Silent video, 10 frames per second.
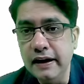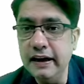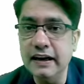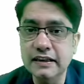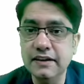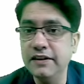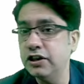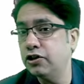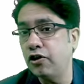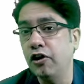It has a very
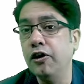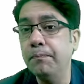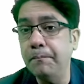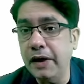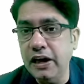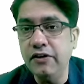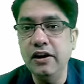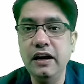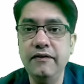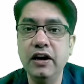strong pain
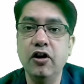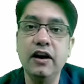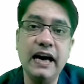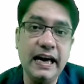relieving or